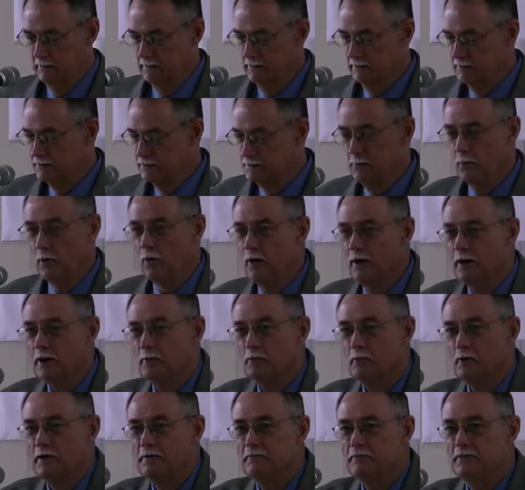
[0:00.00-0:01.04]
This
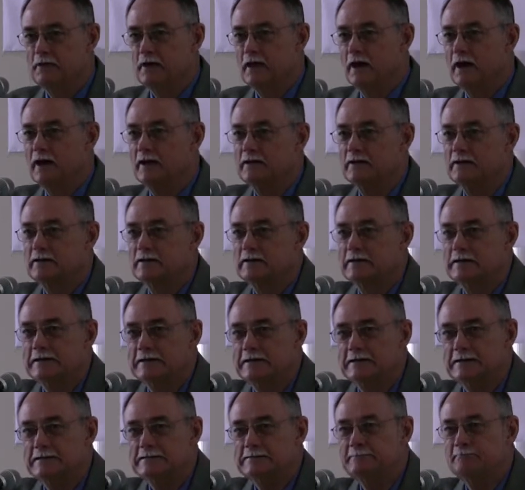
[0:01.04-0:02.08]
morning we've got
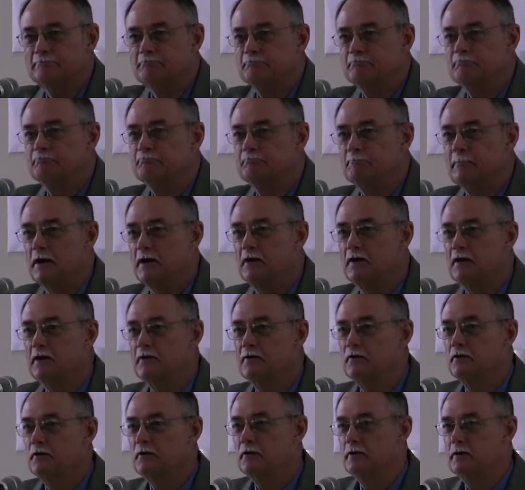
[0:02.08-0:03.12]

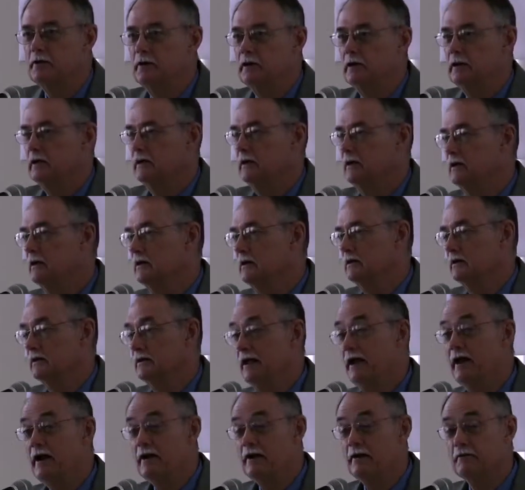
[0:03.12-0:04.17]
another
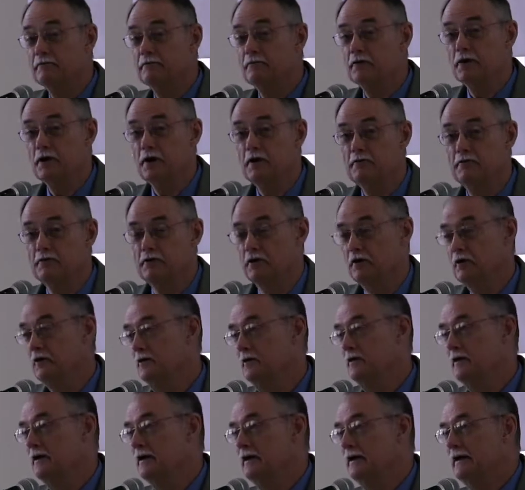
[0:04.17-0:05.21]
candidate for governor,
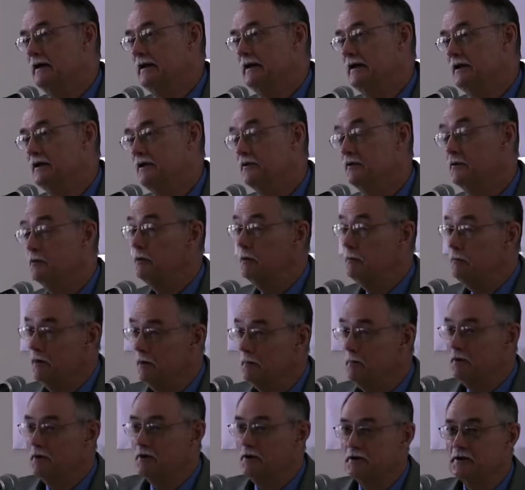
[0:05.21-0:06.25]
another
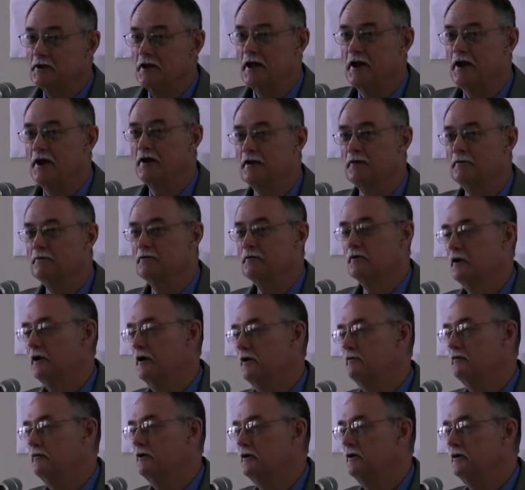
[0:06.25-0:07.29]
Republican candidate for
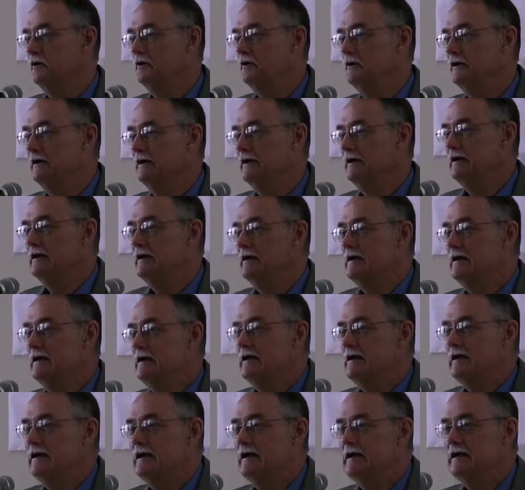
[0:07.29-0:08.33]
governor,
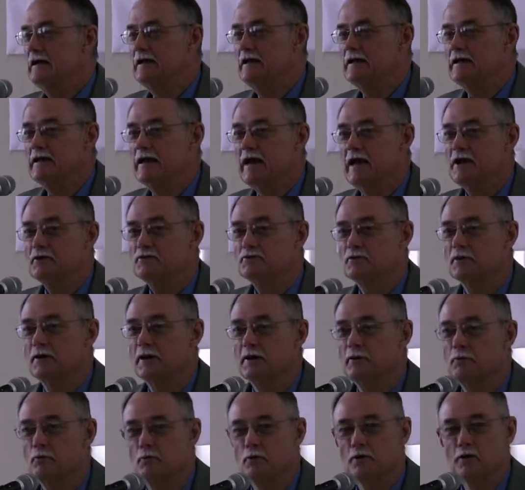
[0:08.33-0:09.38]
and
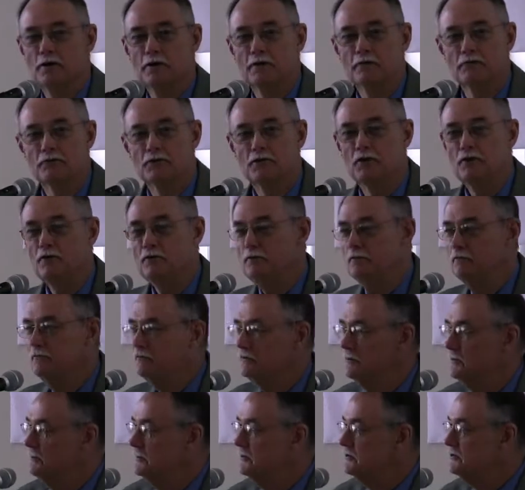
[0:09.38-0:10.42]
actually one of two
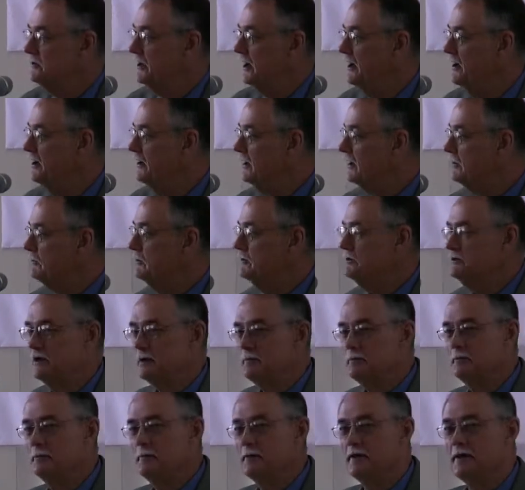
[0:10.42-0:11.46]
from this county. We
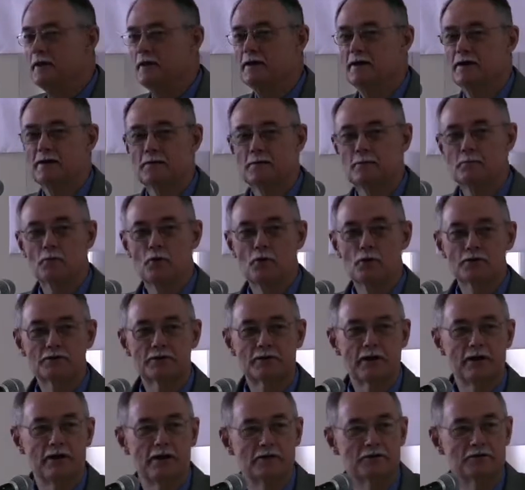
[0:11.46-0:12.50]
seem to be, Morris
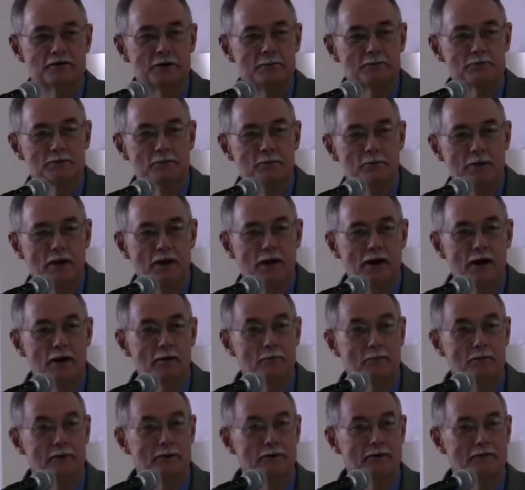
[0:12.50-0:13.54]
County seems to be a
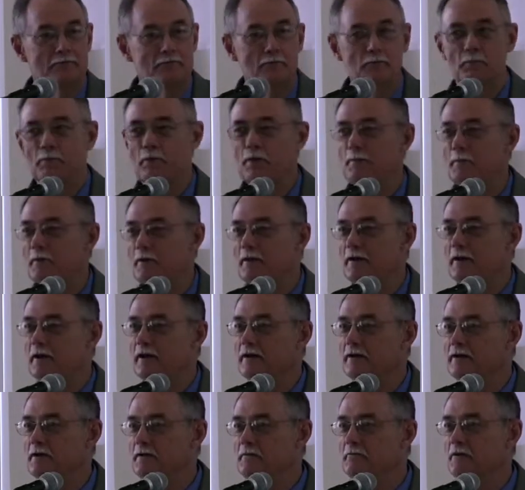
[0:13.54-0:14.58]
hotbed of Republican
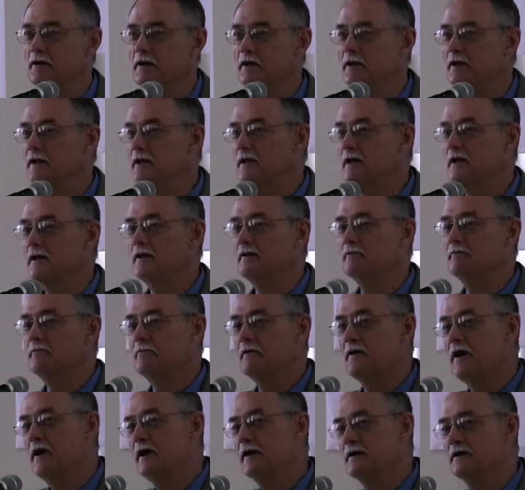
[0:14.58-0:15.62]
activity, and in
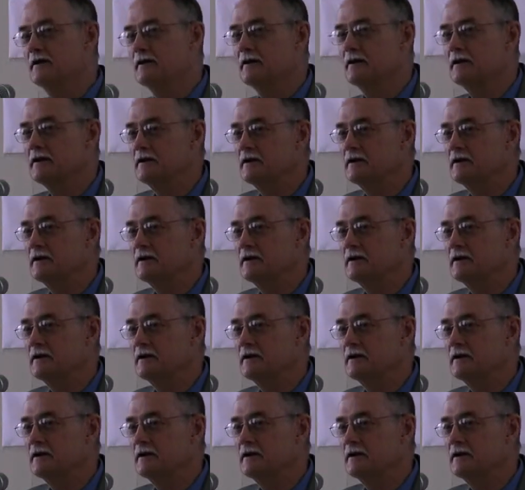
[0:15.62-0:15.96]
fact